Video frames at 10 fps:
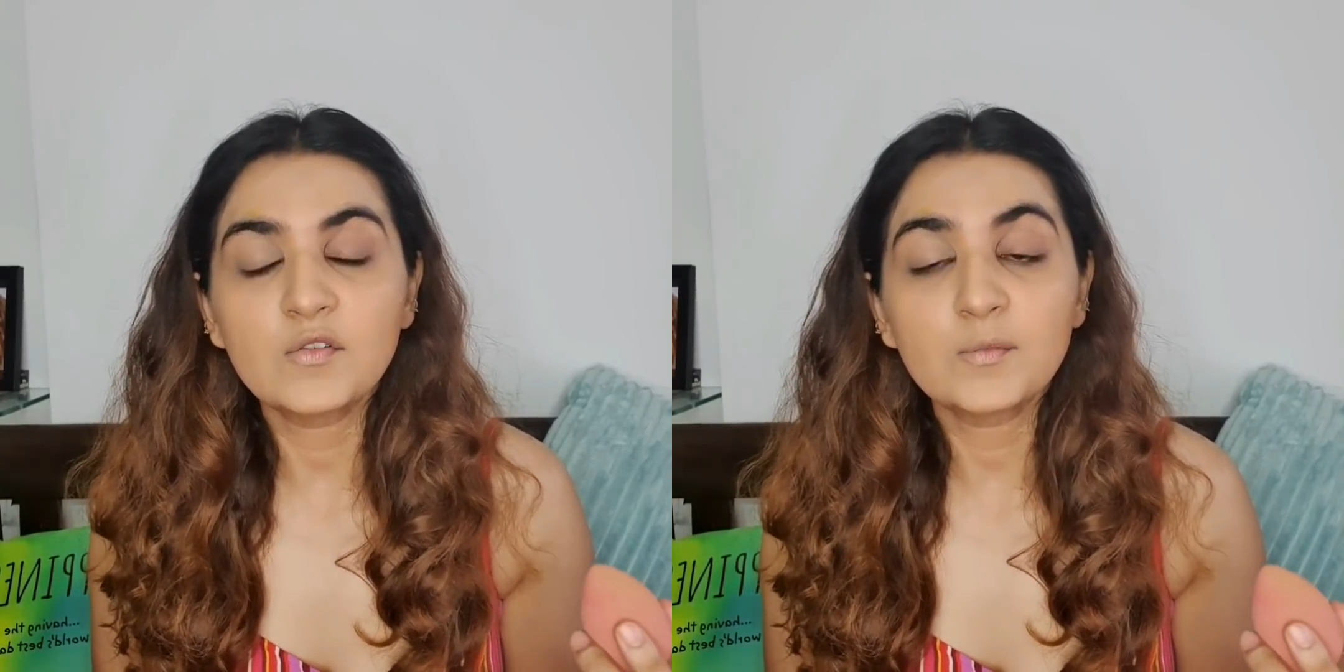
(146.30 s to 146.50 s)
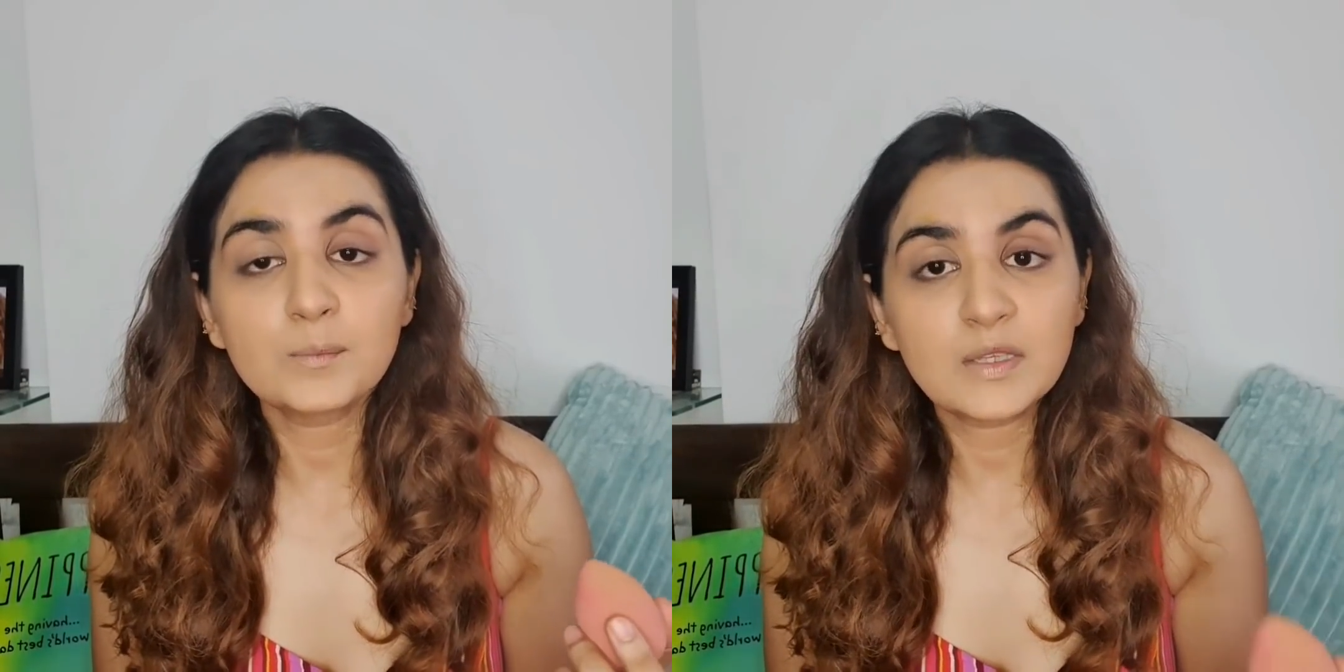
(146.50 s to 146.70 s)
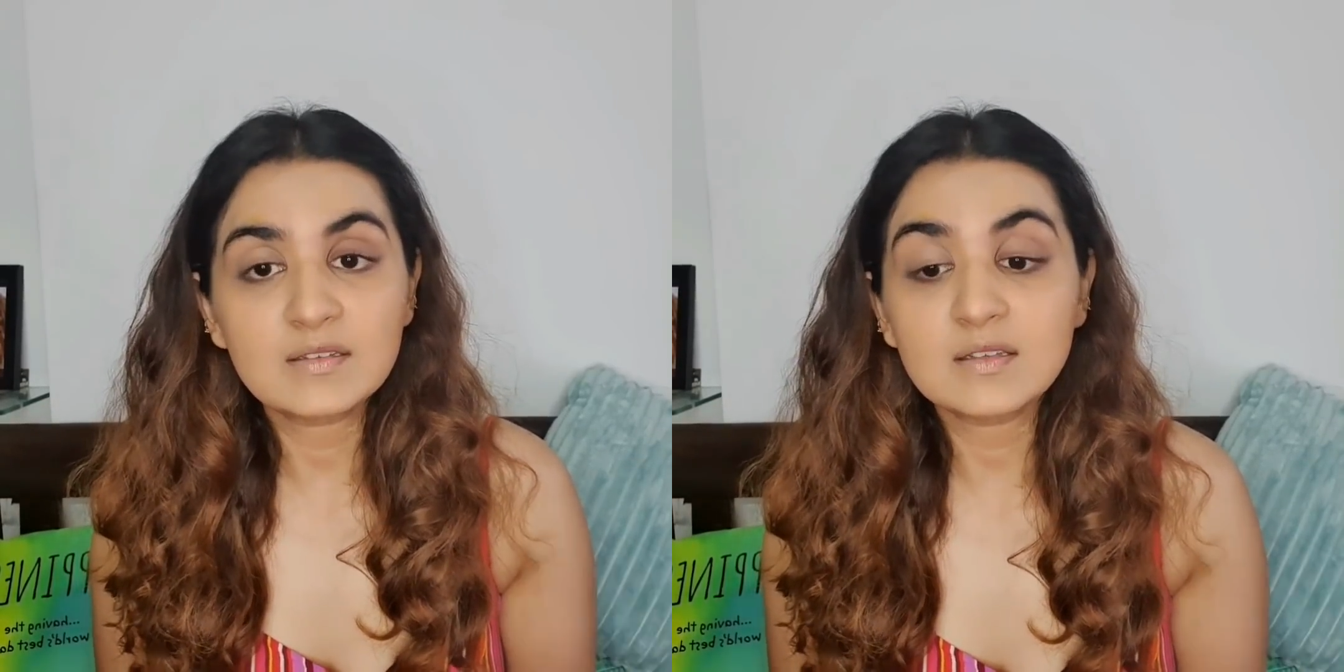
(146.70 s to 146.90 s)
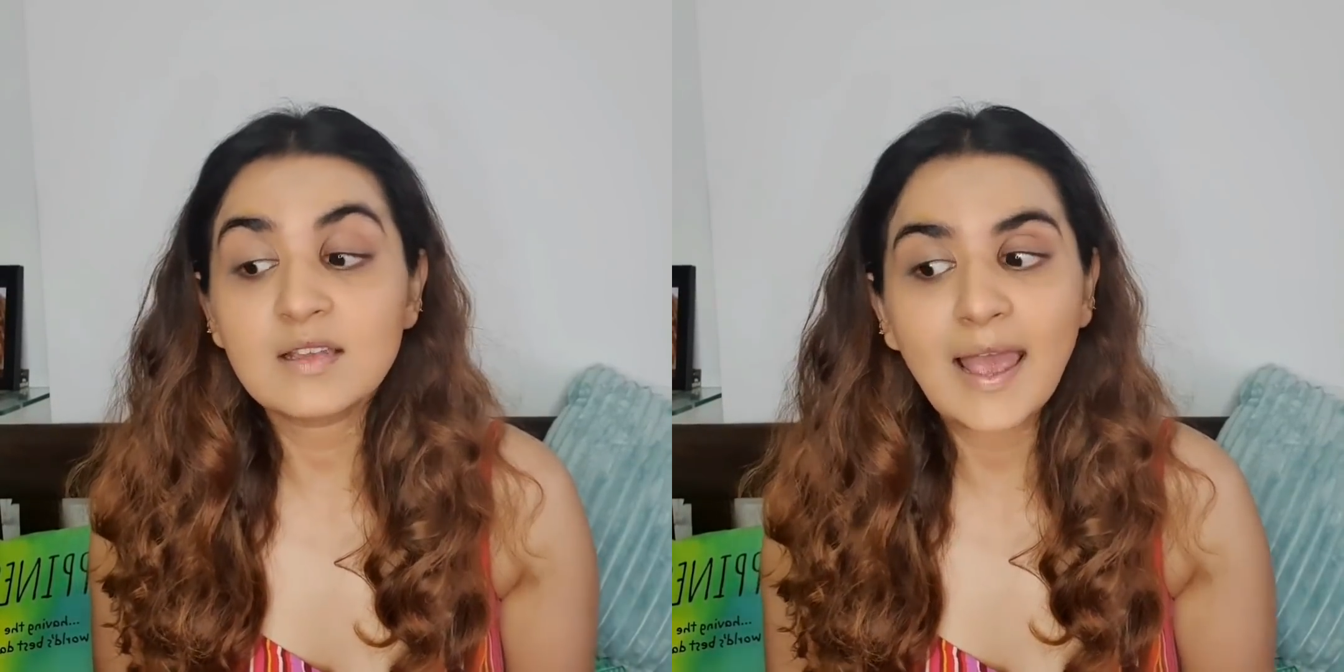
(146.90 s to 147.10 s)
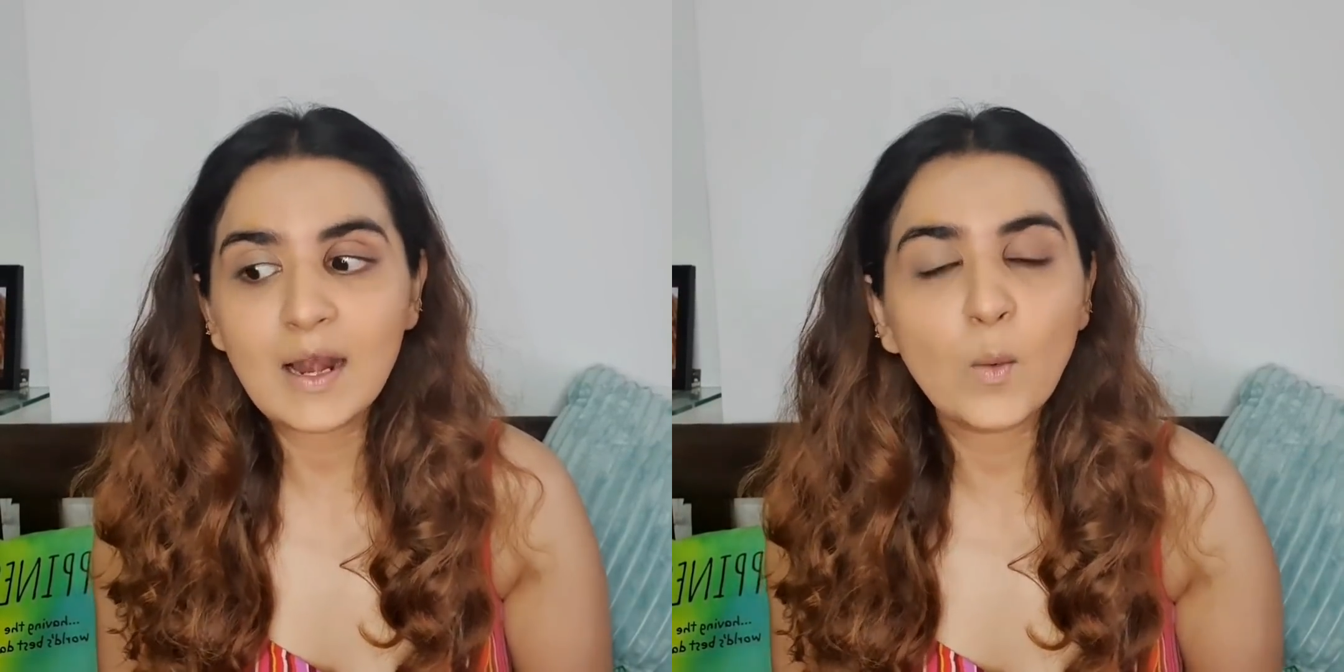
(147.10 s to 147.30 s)
This is
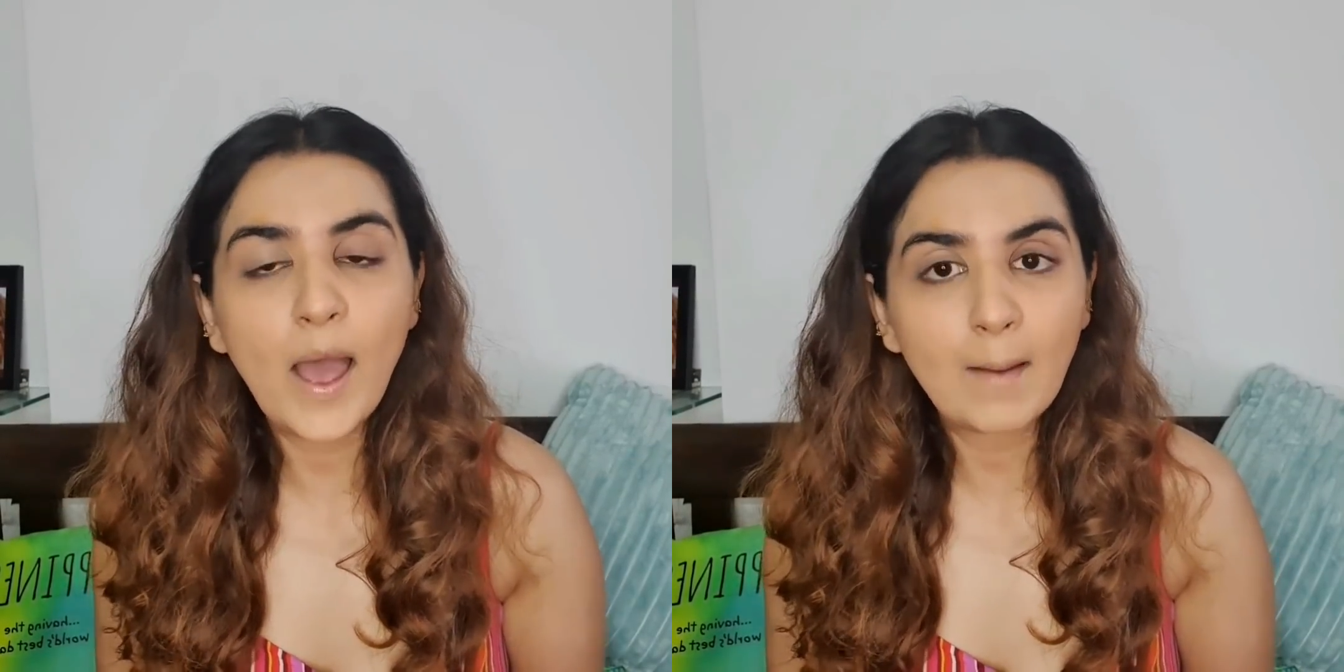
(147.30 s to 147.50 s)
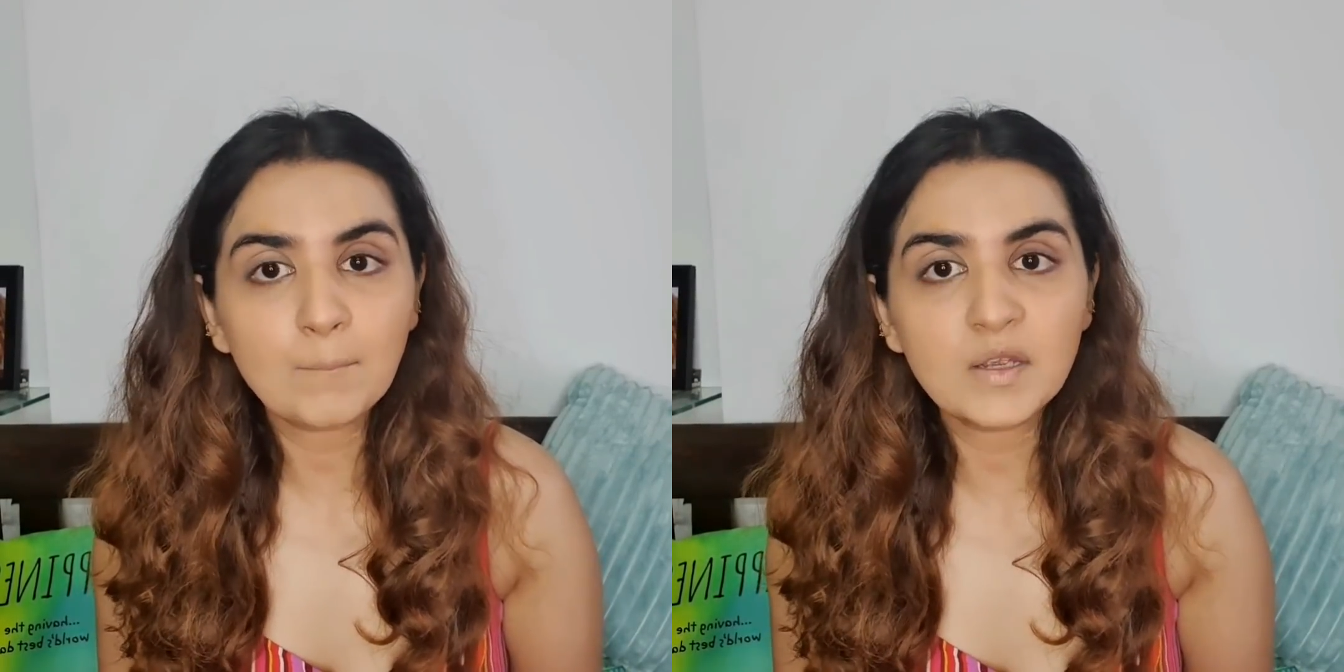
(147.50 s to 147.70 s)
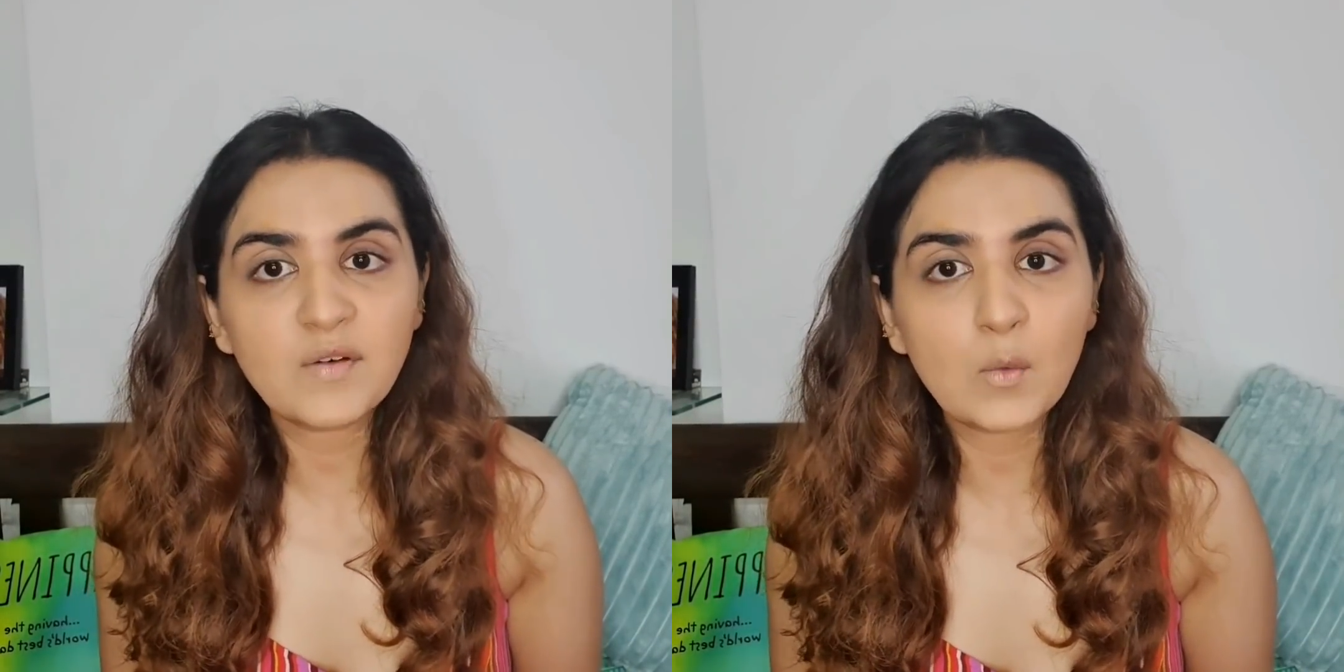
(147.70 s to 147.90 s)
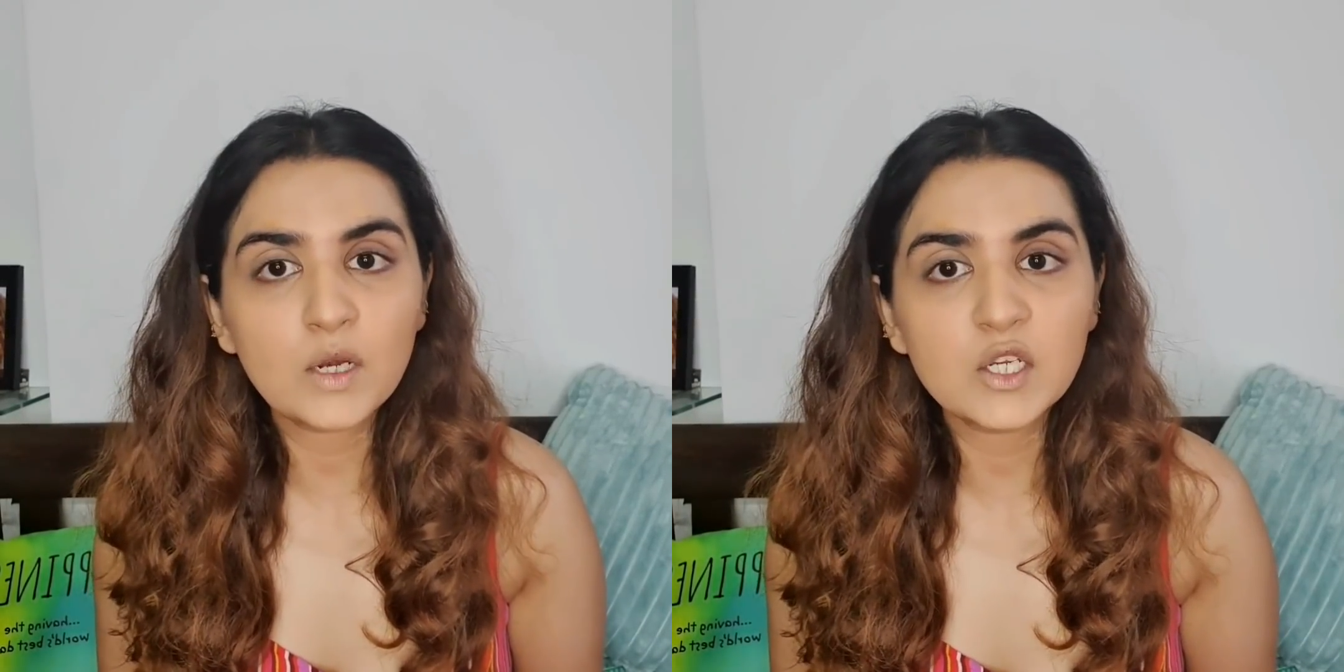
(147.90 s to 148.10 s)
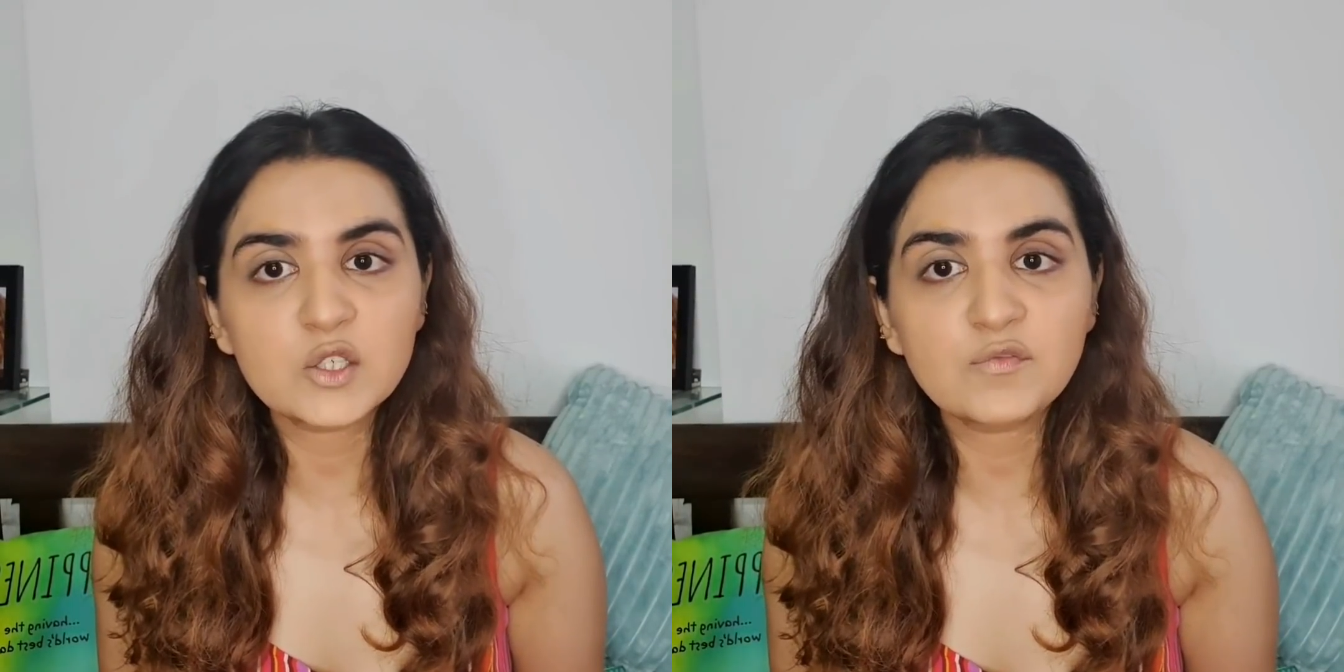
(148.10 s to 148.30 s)
Hello Happy
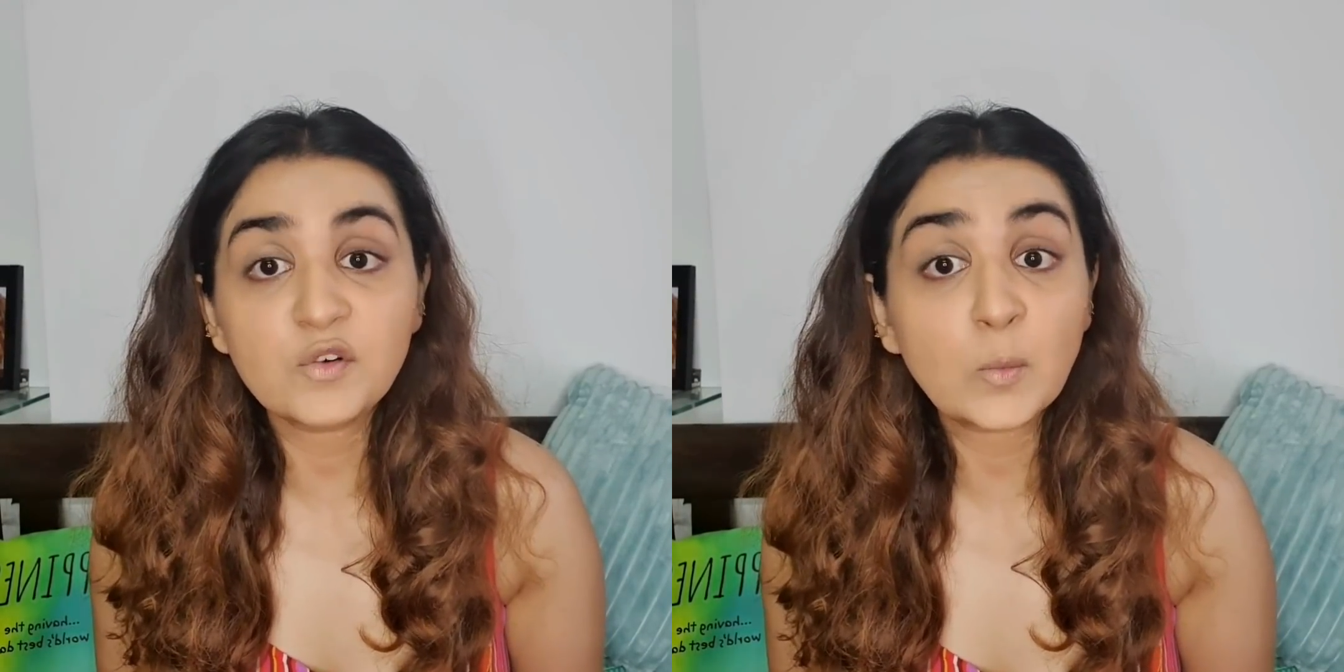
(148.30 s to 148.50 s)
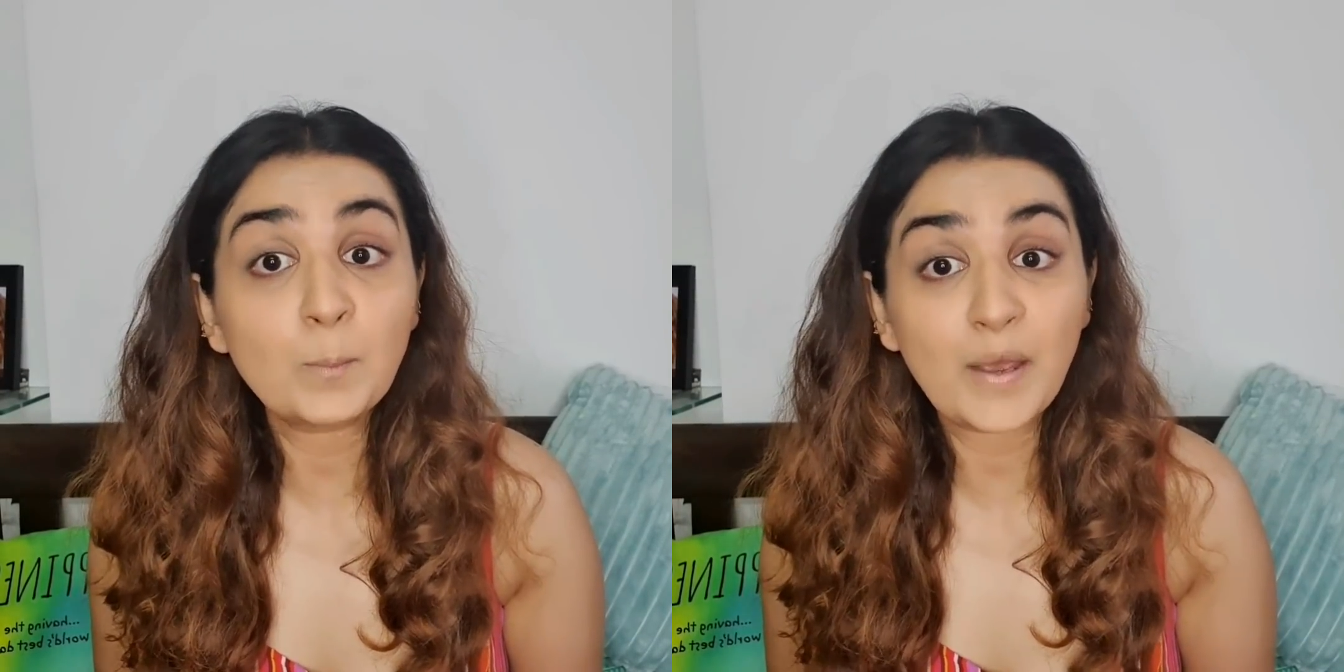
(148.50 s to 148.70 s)
foundation from